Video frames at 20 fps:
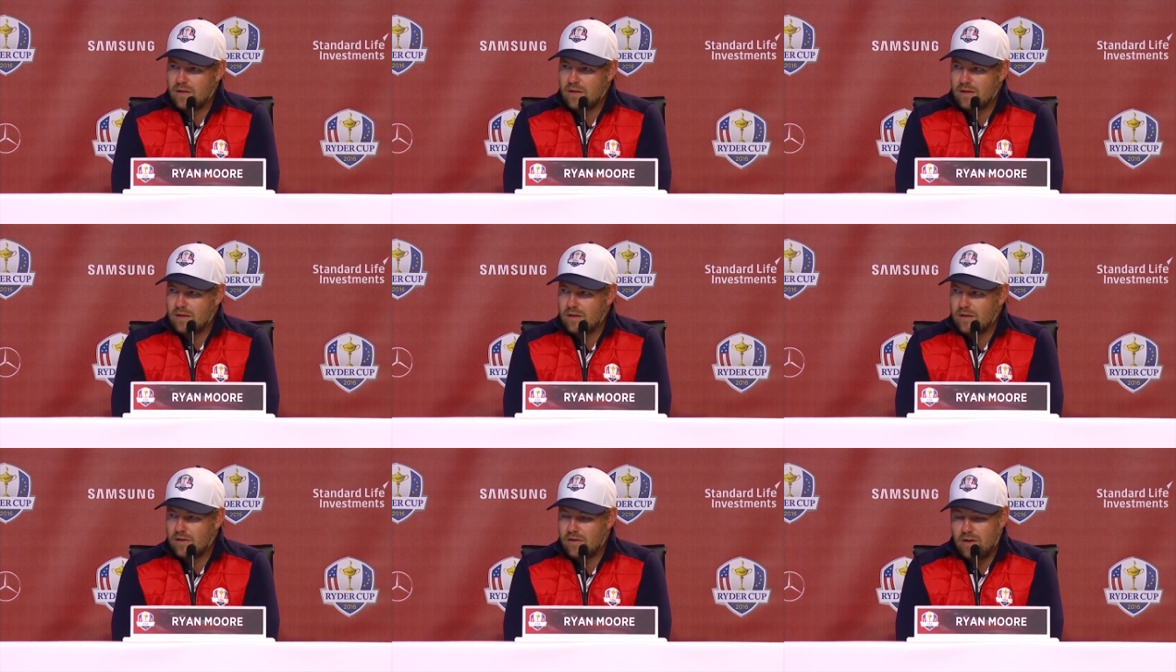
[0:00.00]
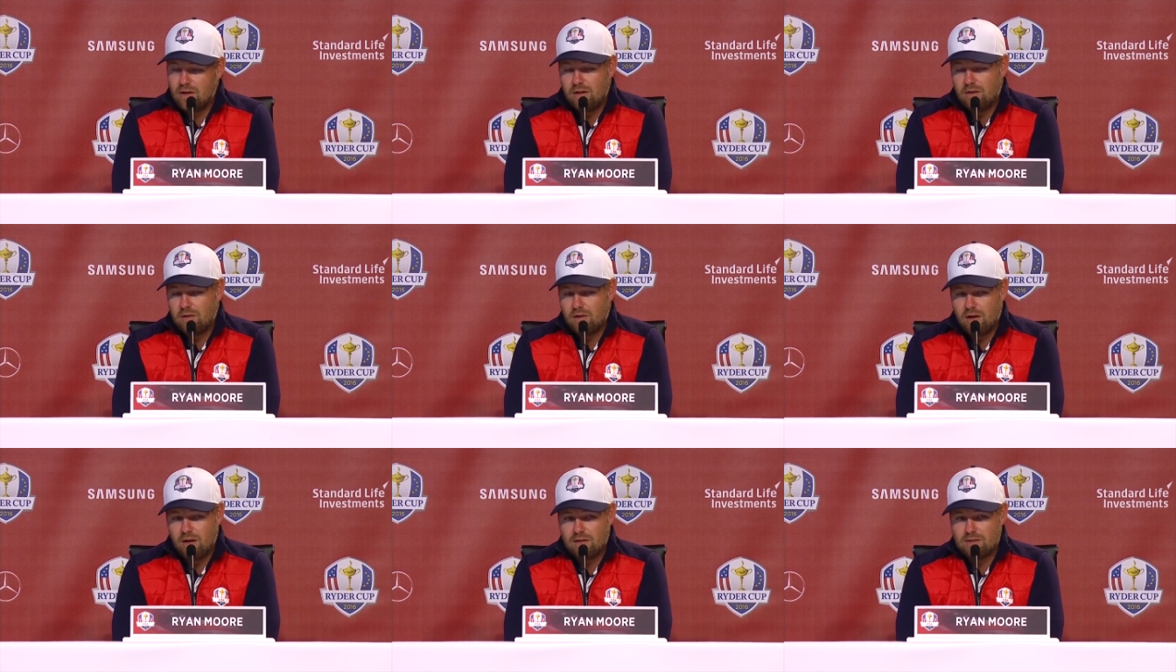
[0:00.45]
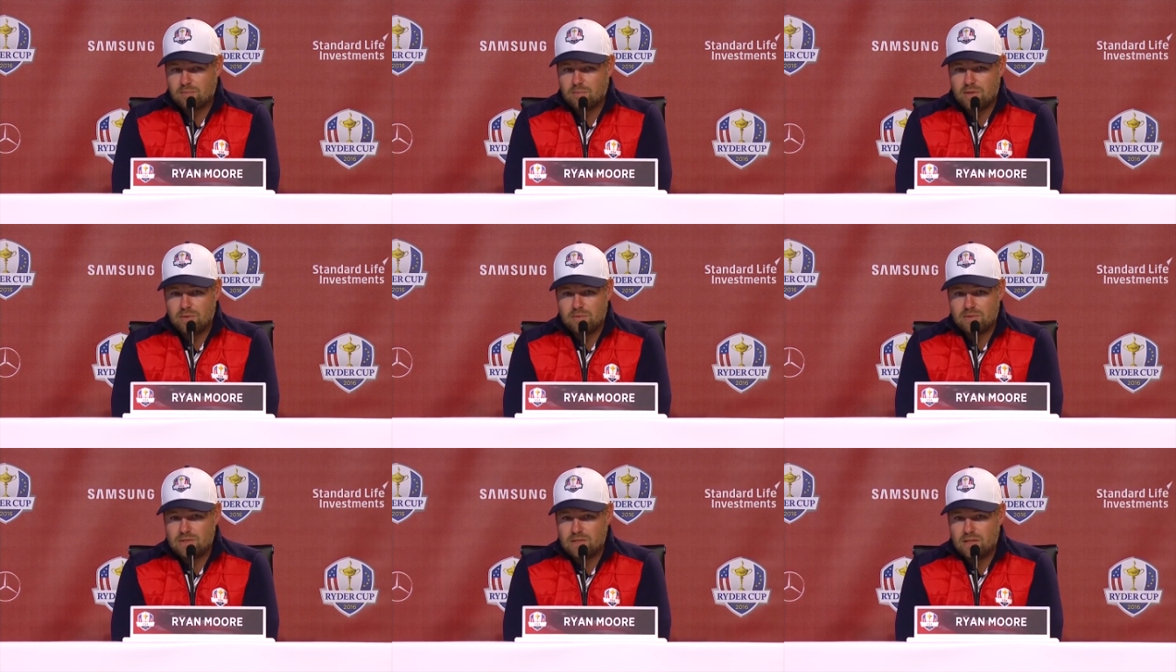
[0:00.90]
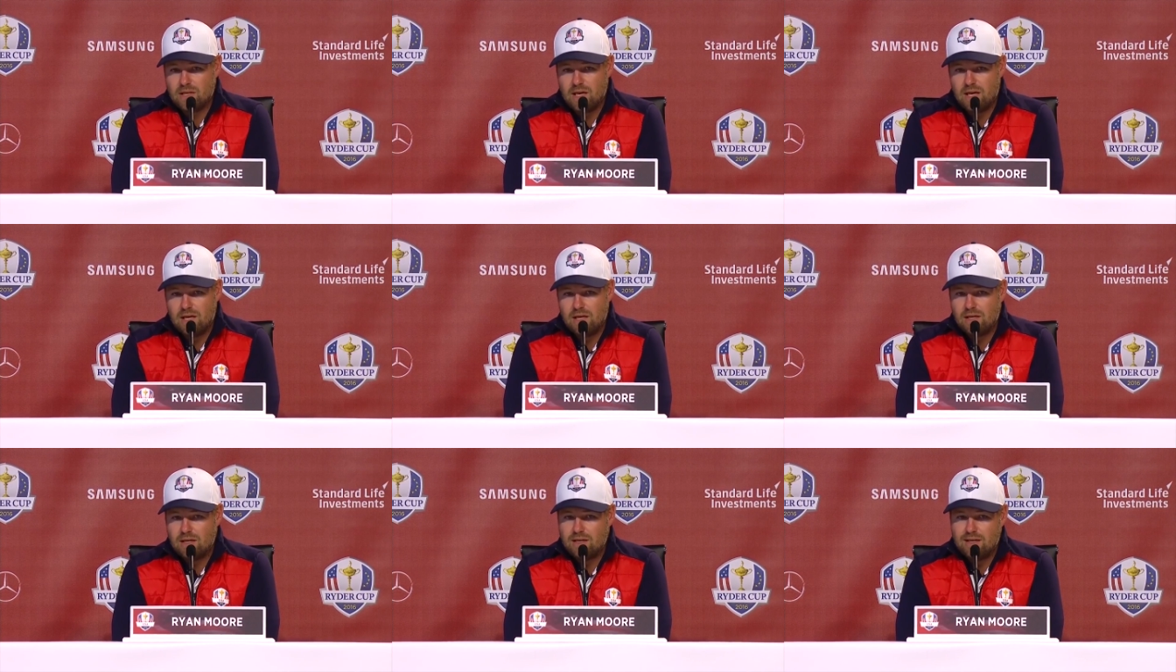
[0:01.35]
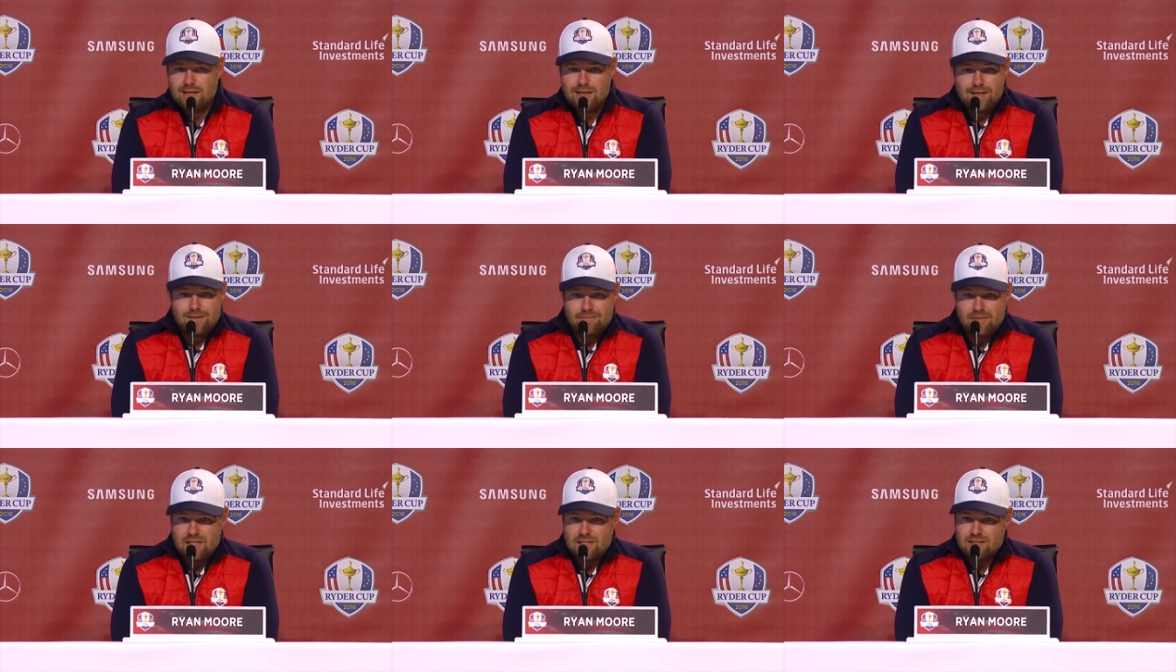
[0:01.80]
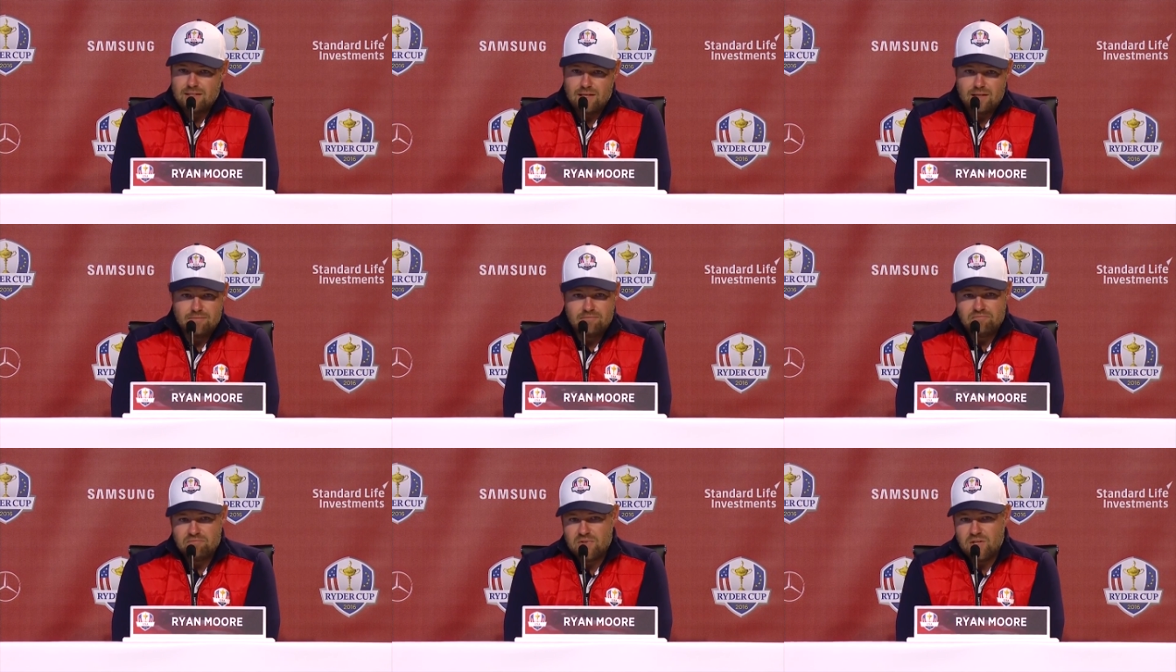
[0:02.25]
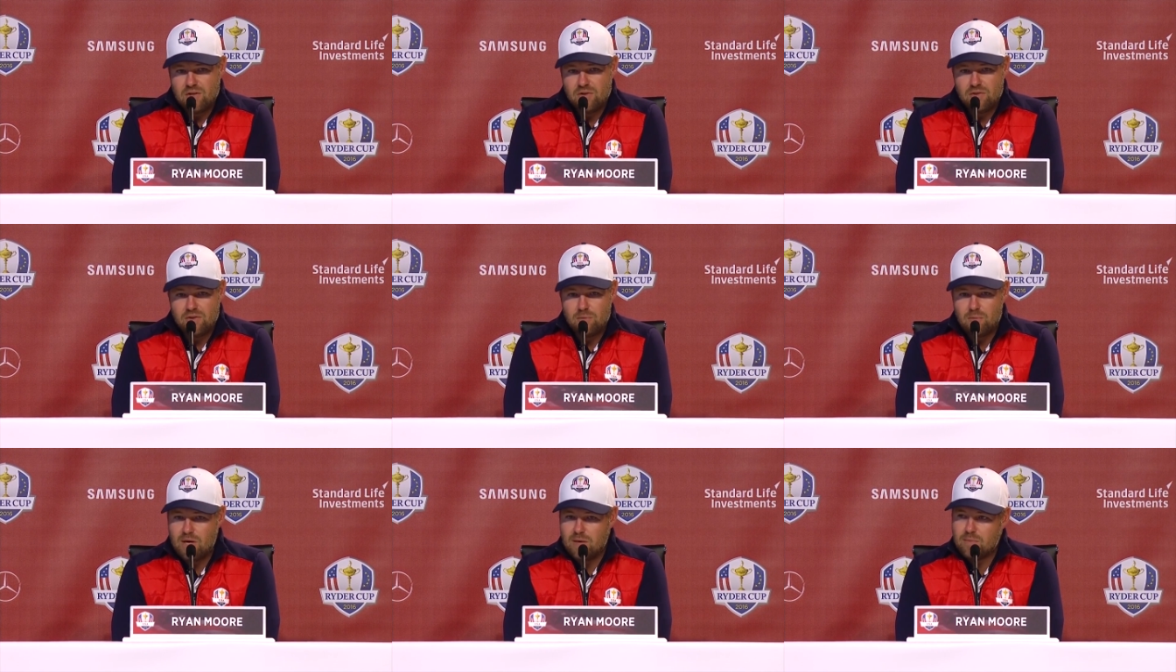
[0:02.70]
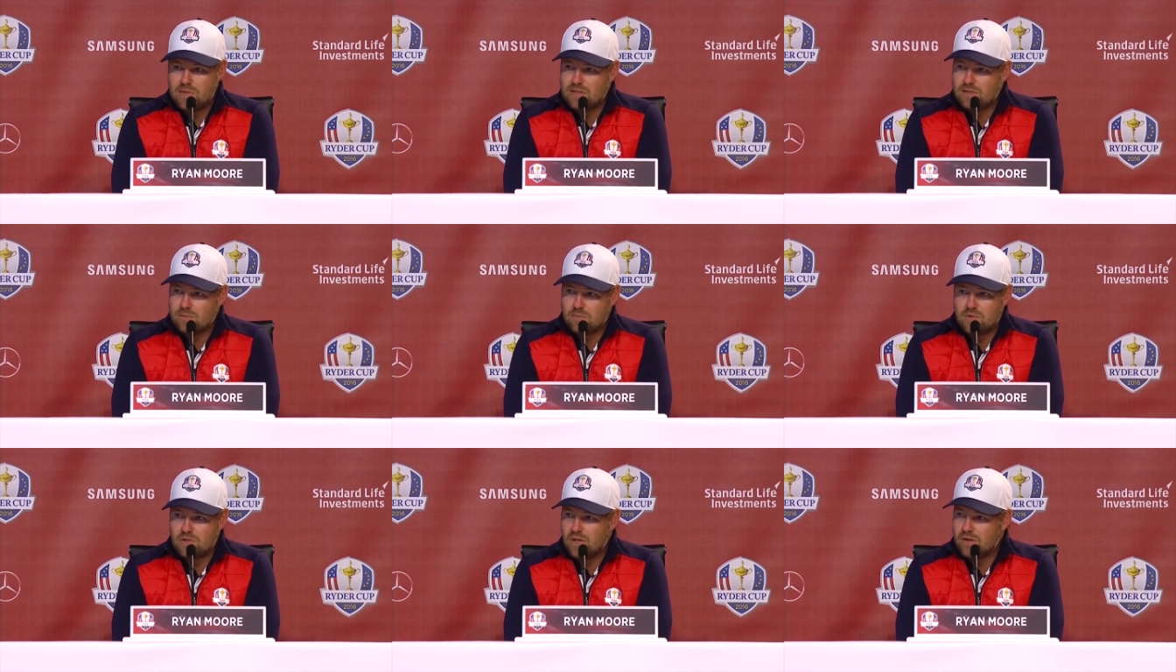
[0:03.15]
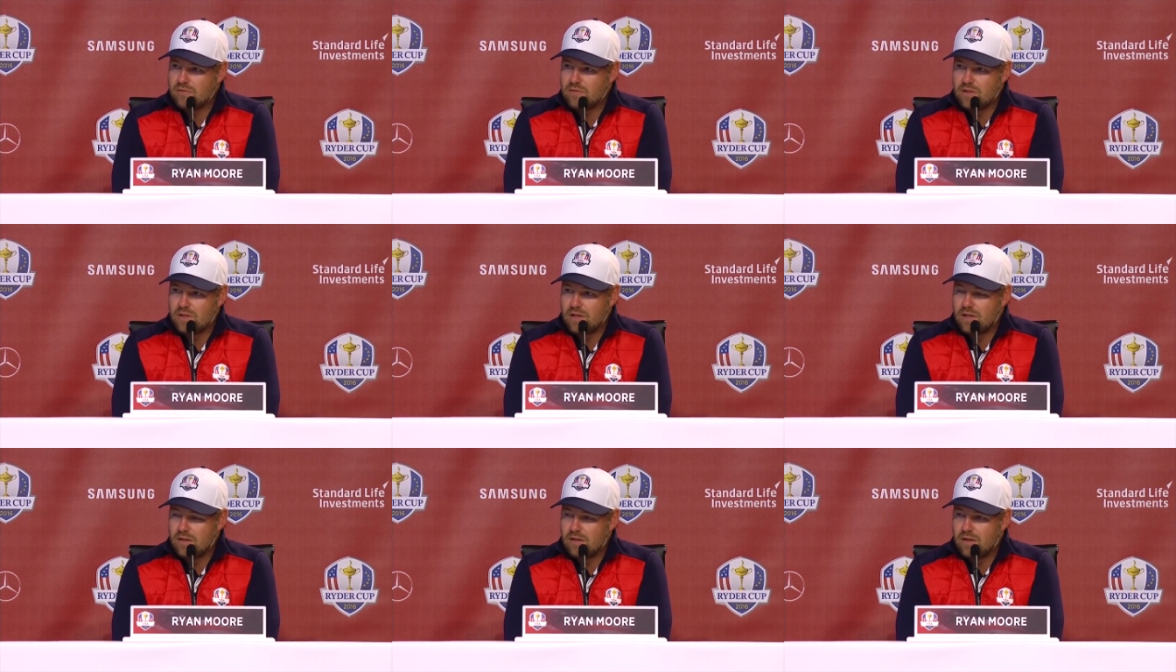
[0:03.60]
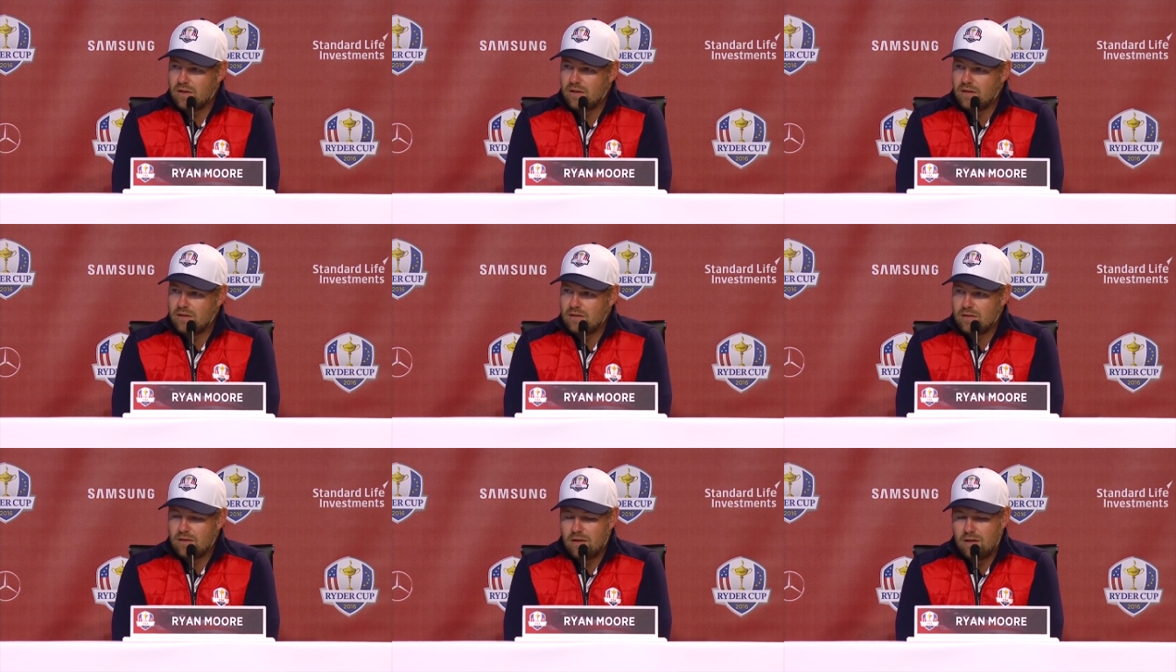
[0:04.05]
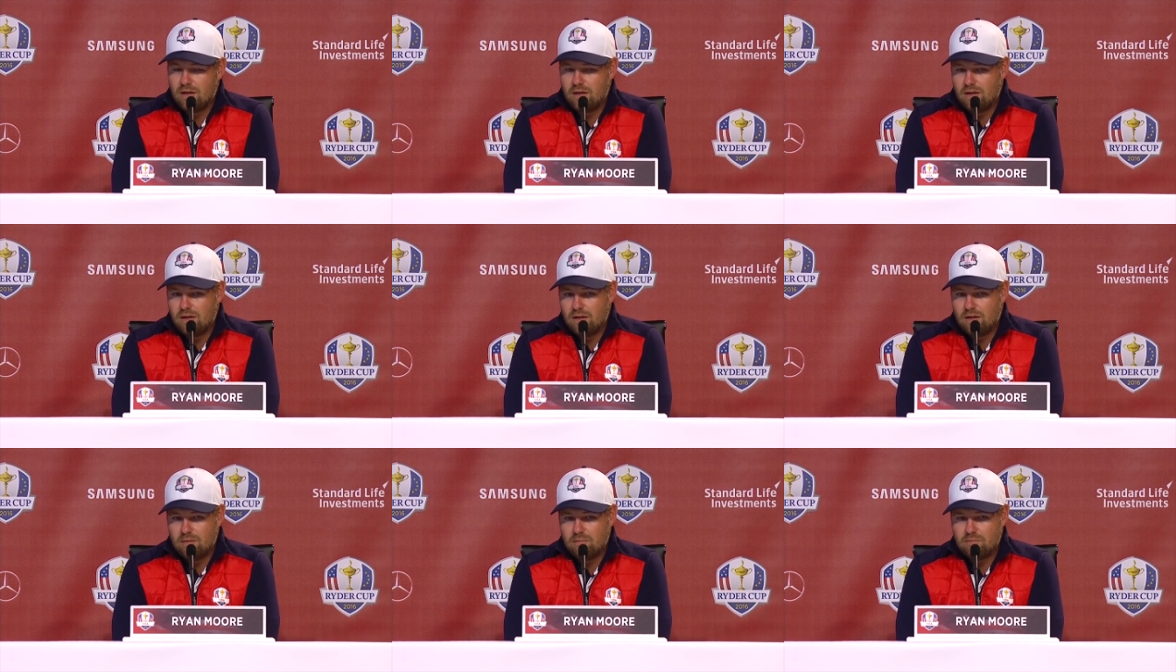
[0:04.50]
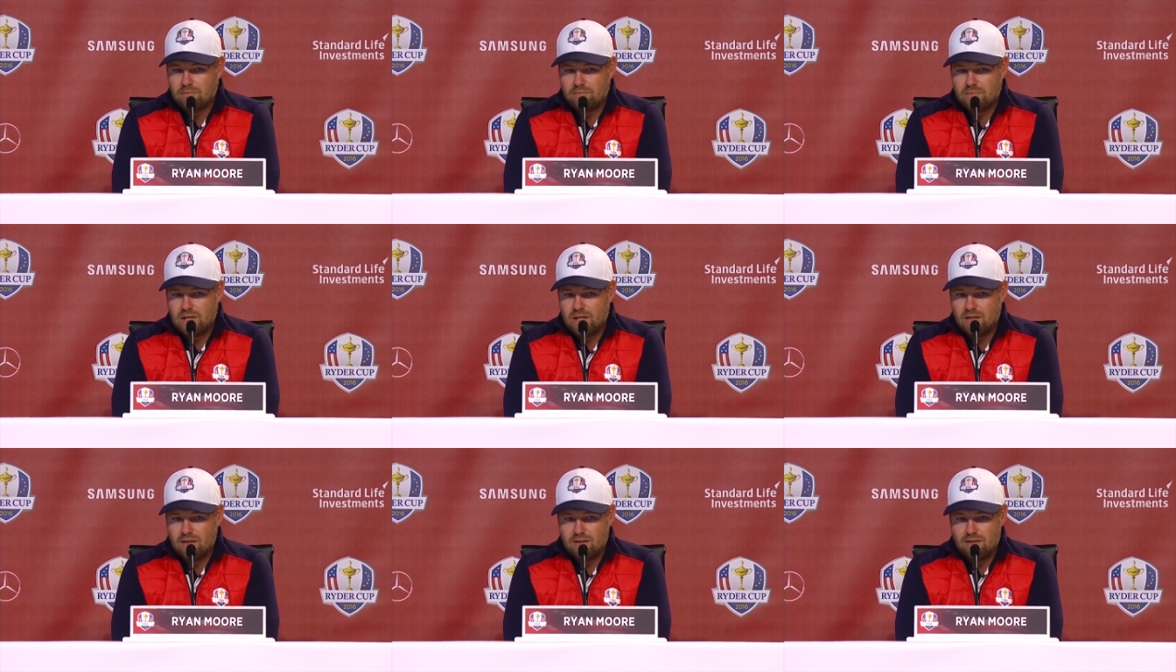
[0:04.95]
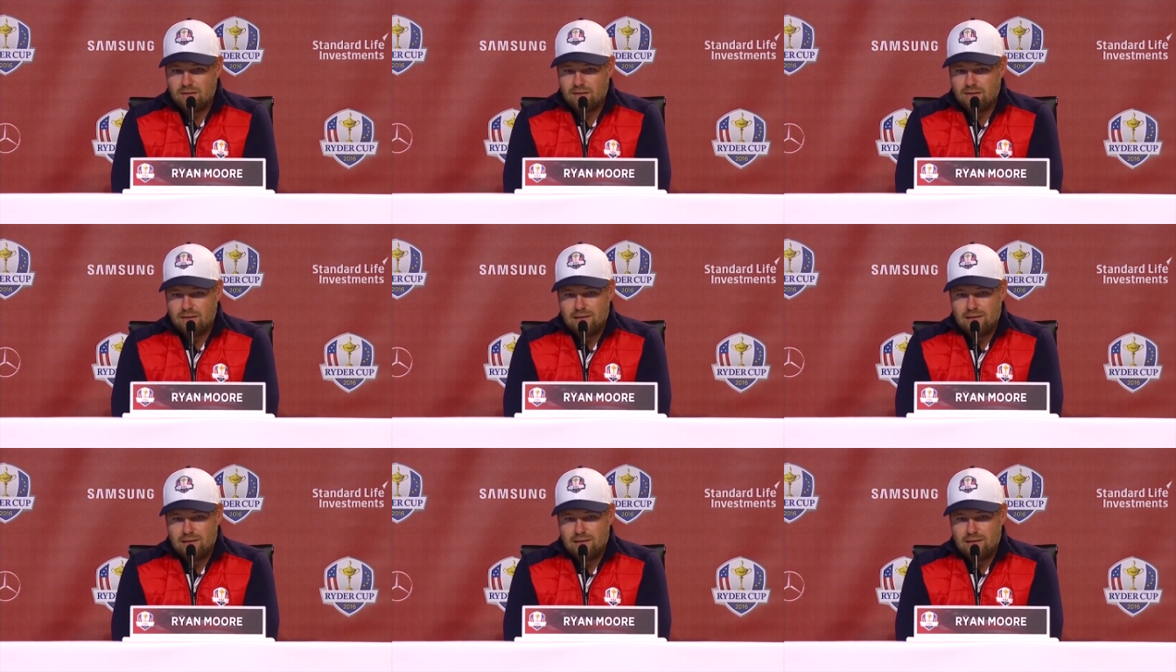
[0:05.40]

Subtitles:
Or got to play with today. They said there might be some shuffling in there, and